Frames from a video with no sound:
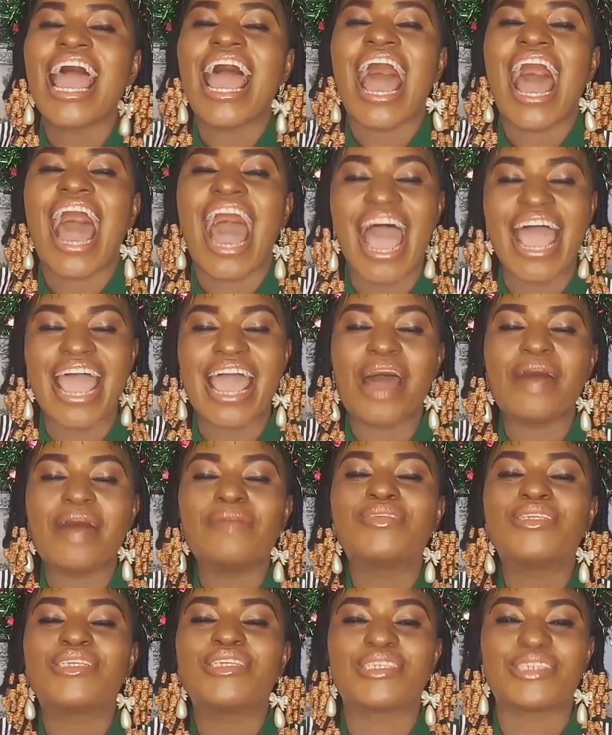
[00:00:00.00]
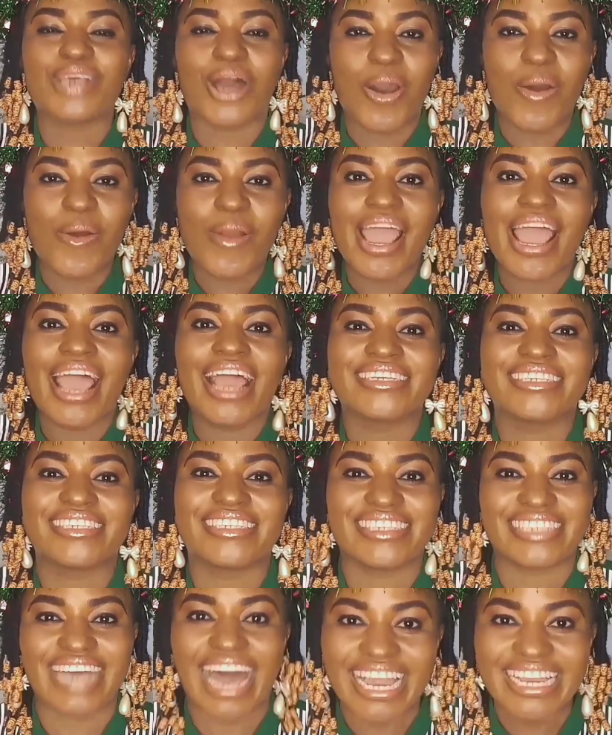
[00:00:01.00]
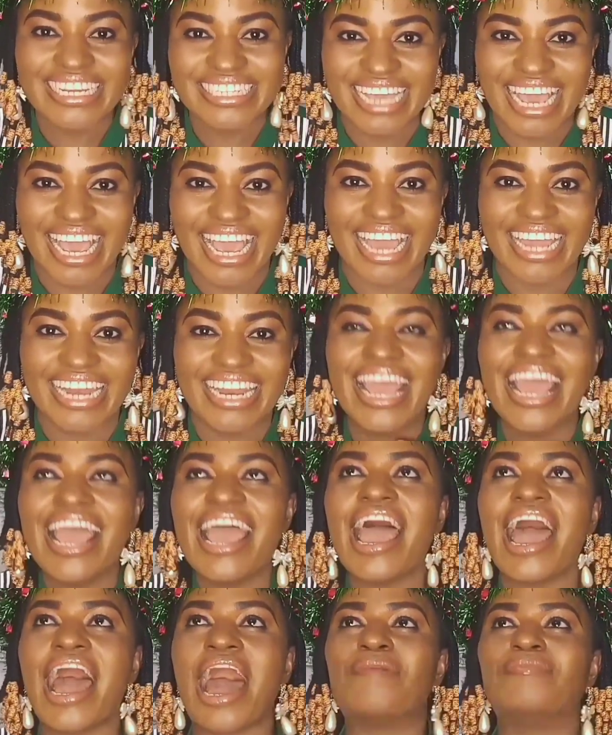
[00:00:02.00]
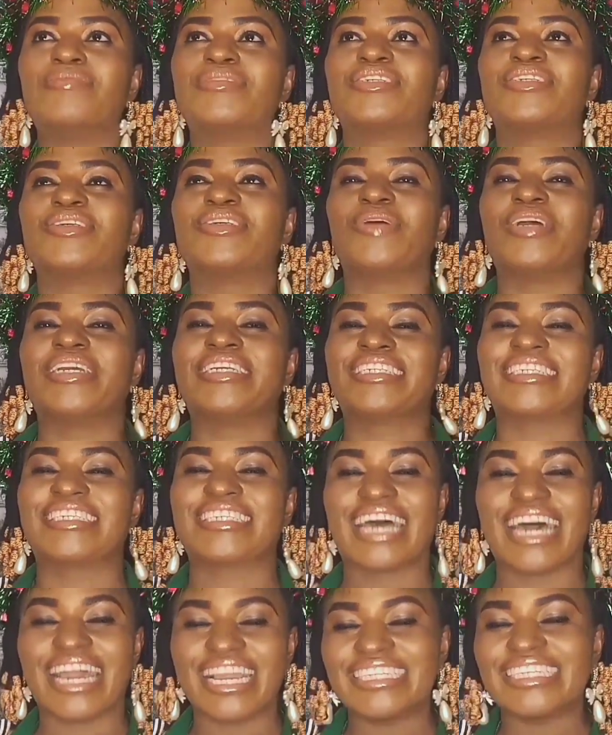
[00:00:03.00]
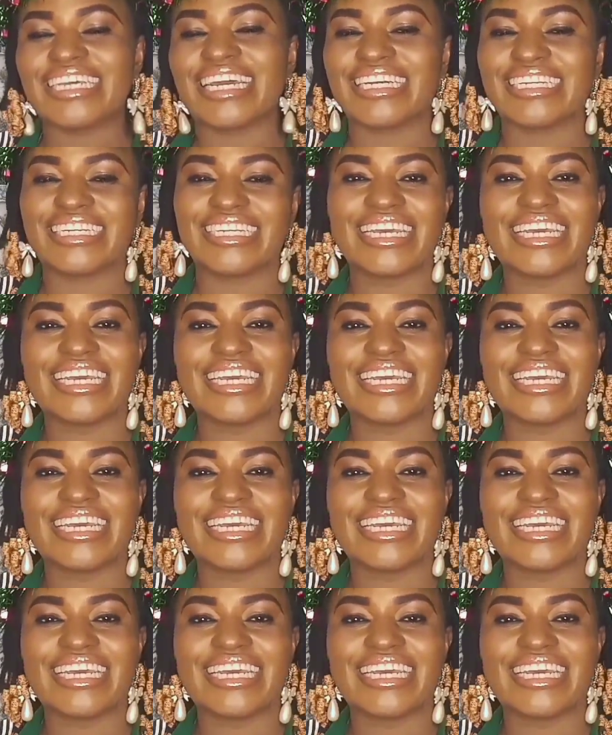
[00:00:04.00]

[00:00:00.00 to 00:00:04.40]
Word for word: I am so excited. I'm so excited